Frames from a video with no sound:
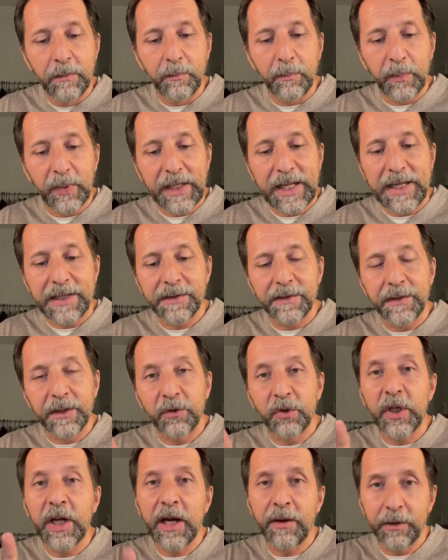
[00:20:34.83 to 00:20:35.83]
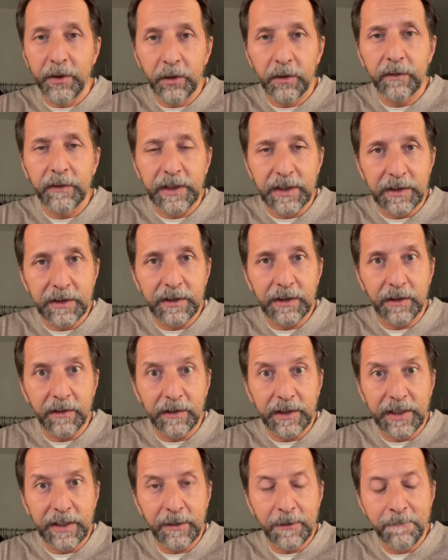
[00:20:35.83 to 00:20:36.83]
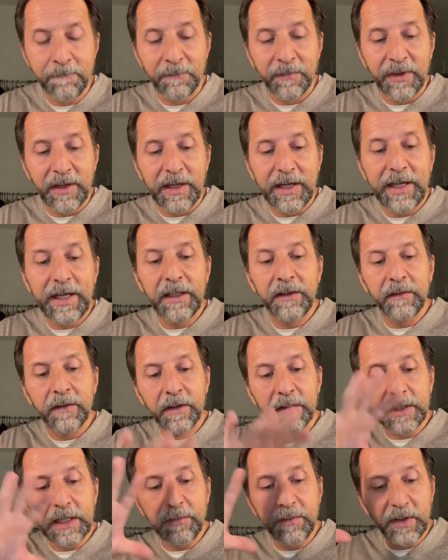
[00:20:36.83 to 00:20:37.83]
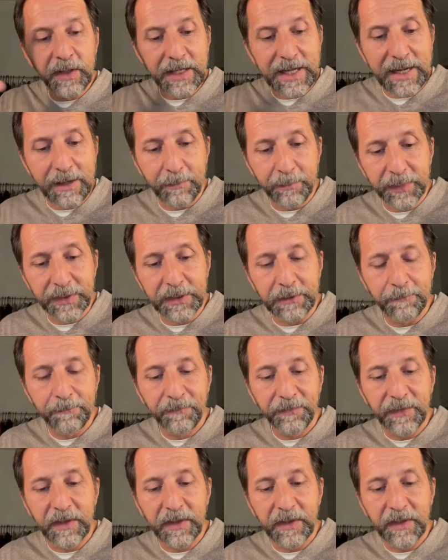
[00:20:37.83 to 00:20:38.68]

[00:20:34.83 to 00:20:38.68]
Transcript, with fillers: plus the chariot, they're still there, and the seven lamps.